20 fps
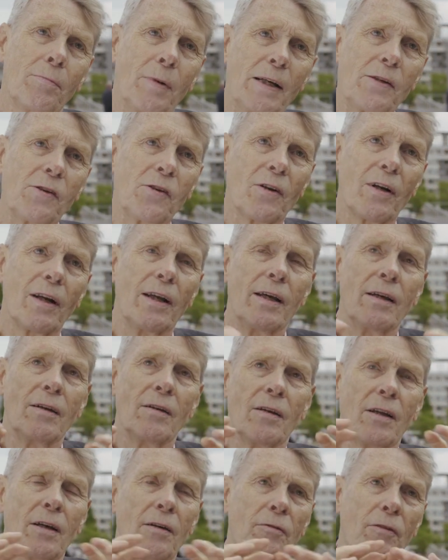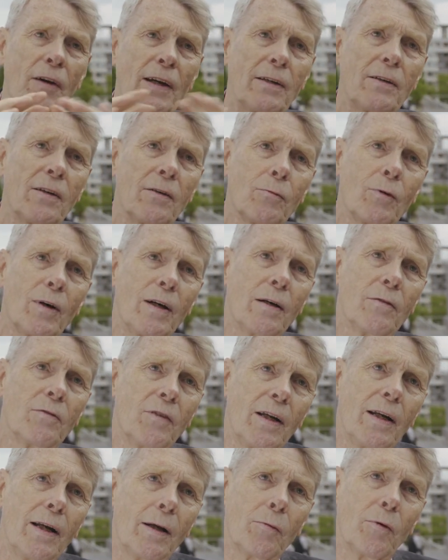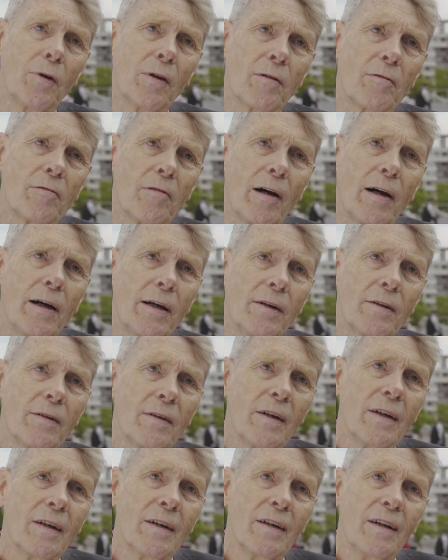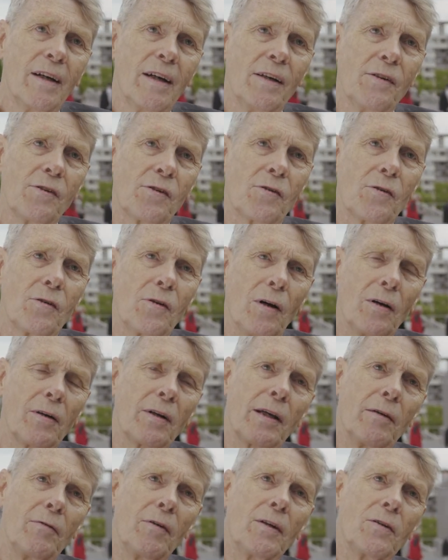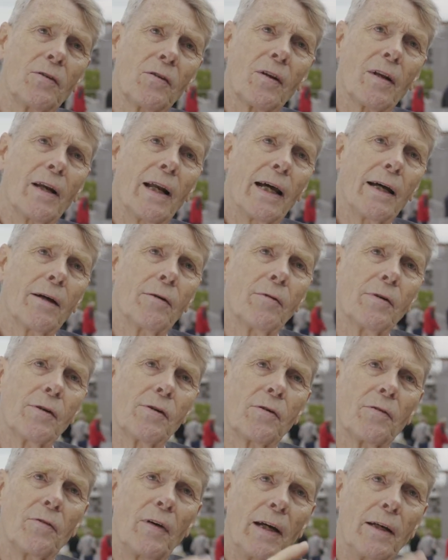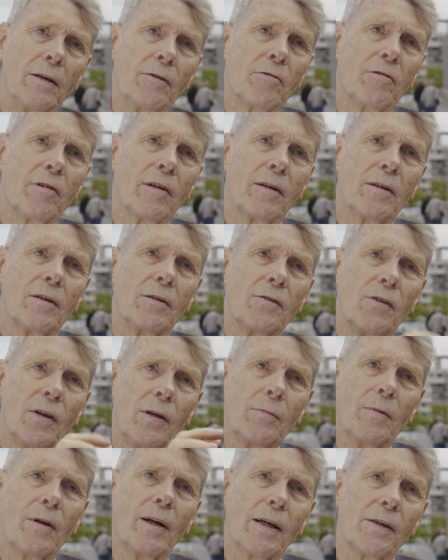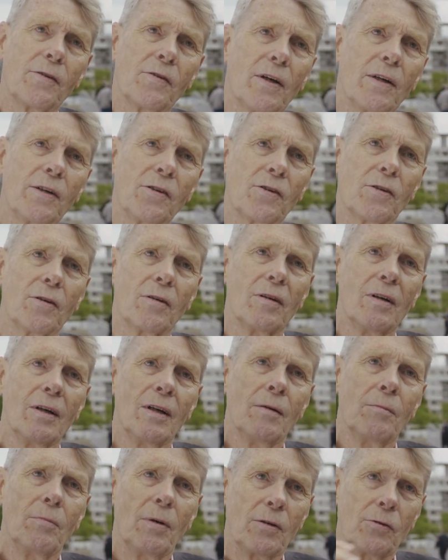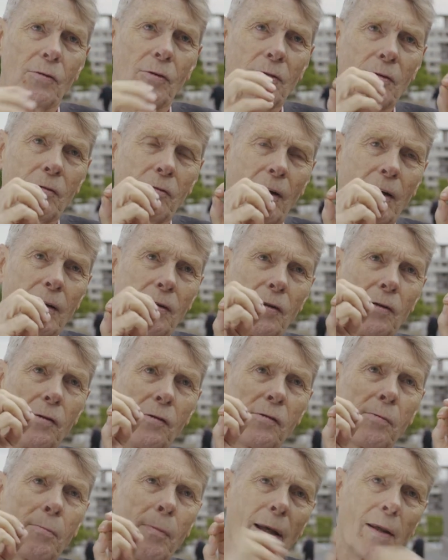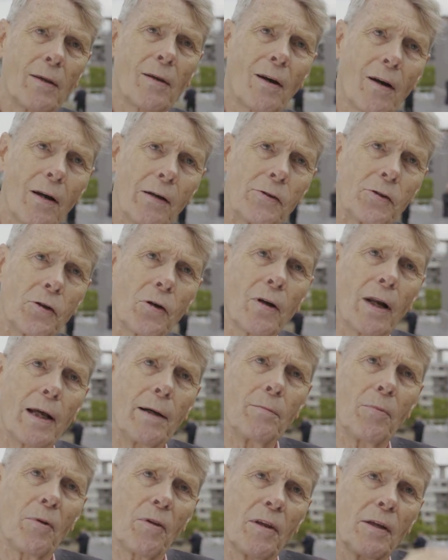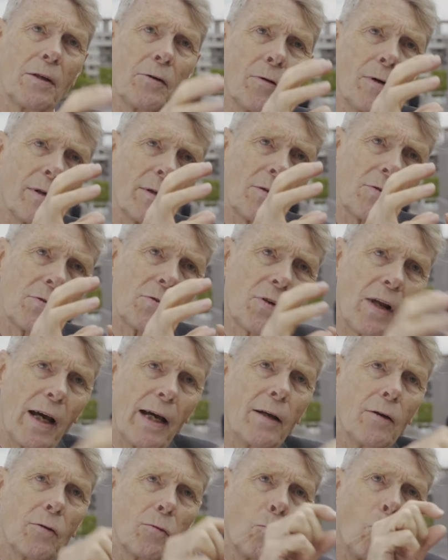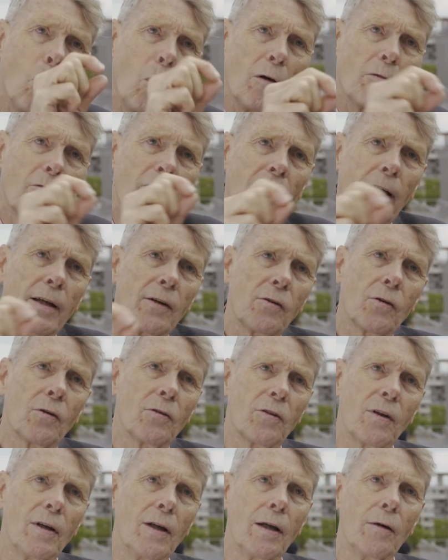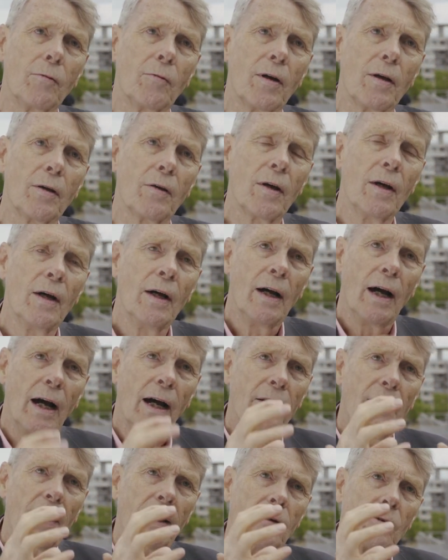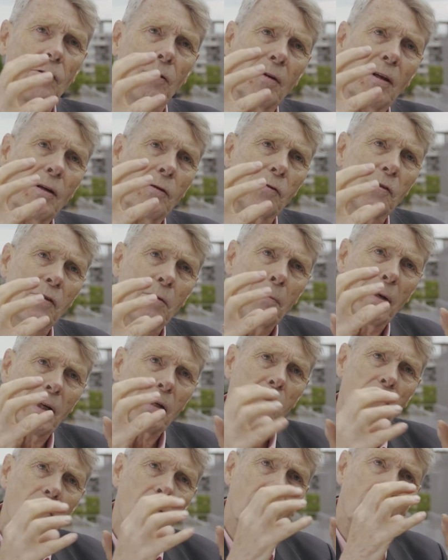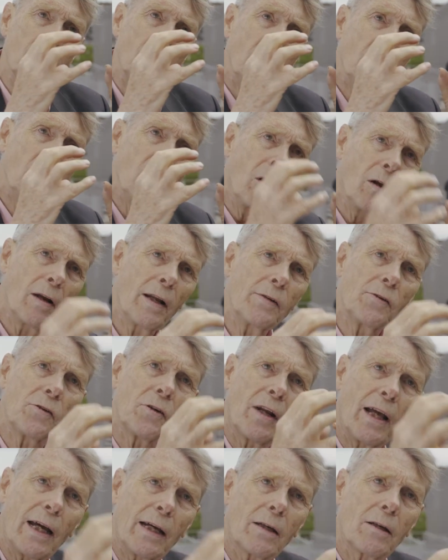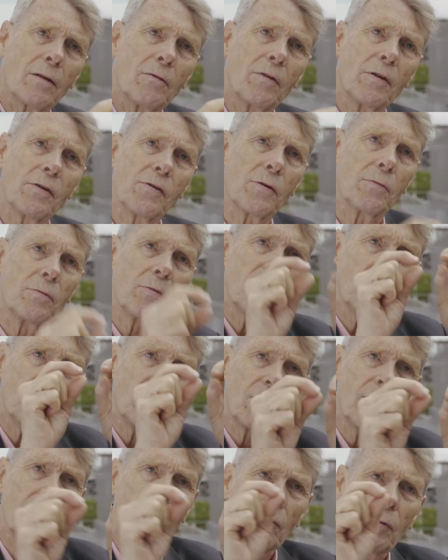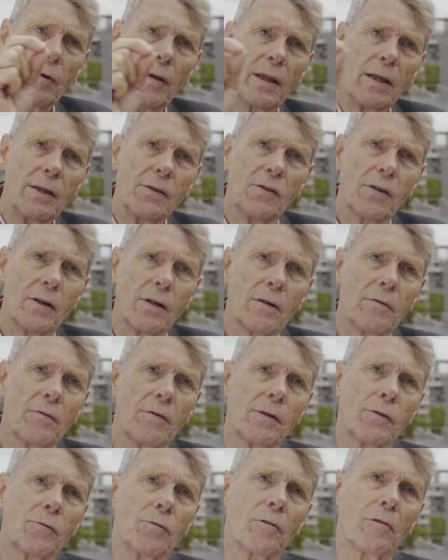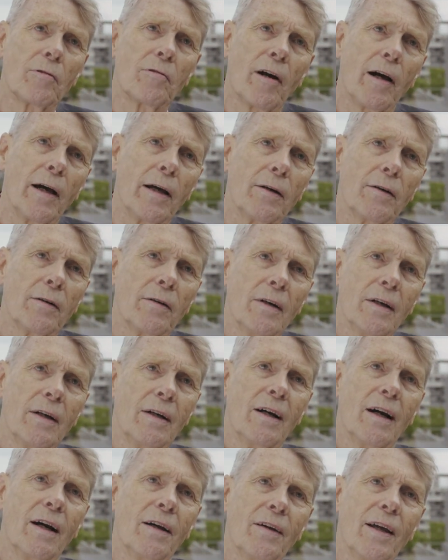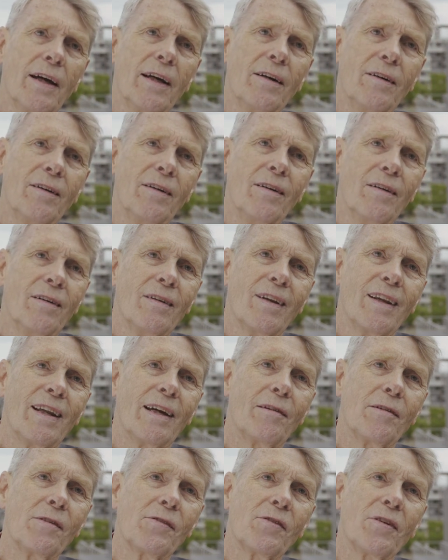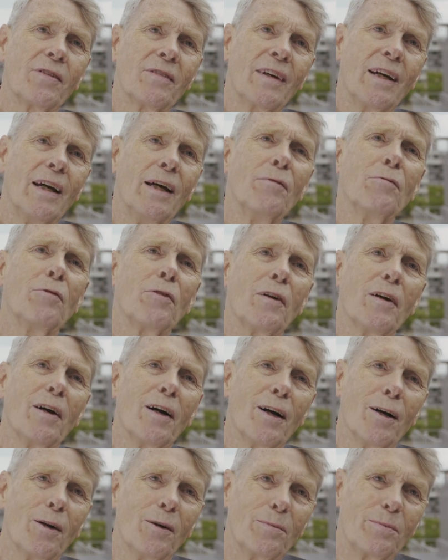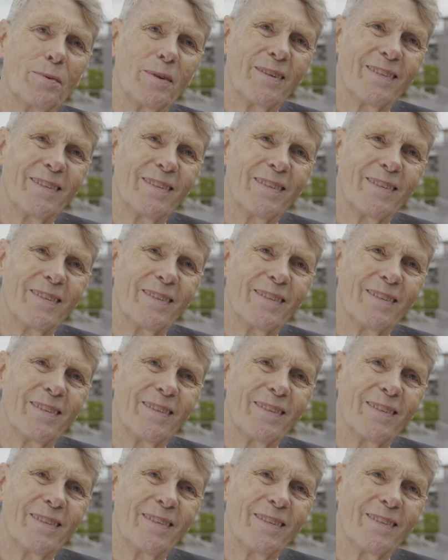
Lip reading: basically, the effective way of dealing with the right is to not give in to the language of hatred and demonization, but to try to use methodological empathy to understand what right you're dealing with, and then to use a mixture of knowledge and activism to deal with each individual right. And then there is infinite hope.